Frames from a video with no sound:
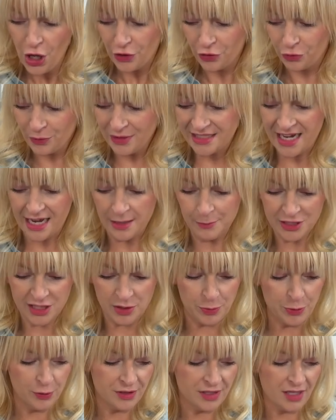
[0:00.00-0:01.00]
3
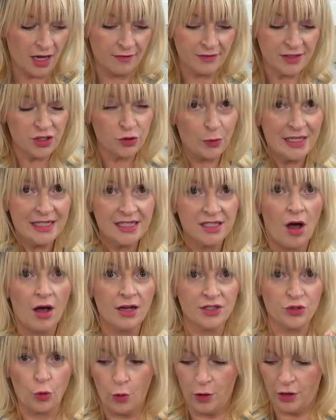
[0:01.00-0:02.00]
tablespoons of soy
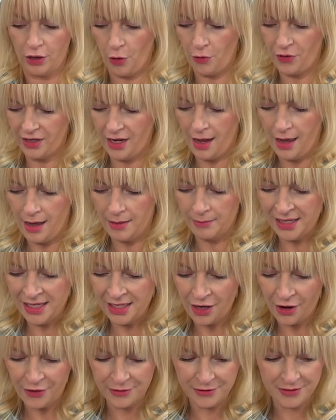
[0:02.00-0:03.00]
sauce or coconut
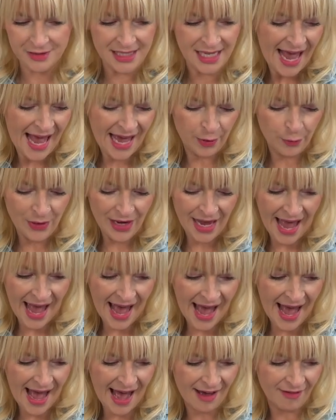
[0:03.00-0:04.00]
aminos, and we
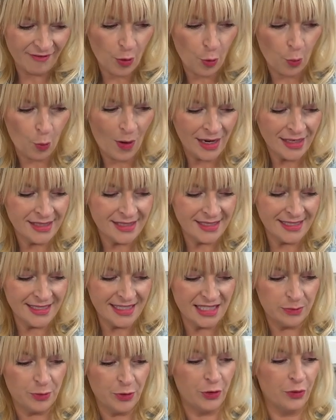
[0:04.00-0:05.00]
have 1
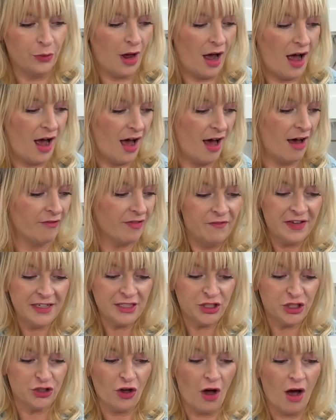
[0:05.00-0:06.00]
teaspoon of
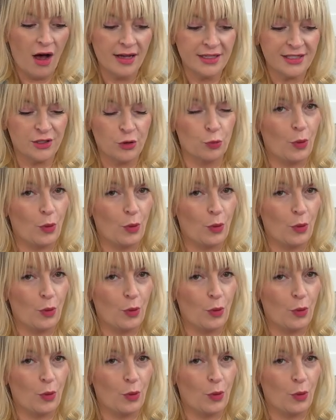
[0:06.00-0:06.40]
fish sauce.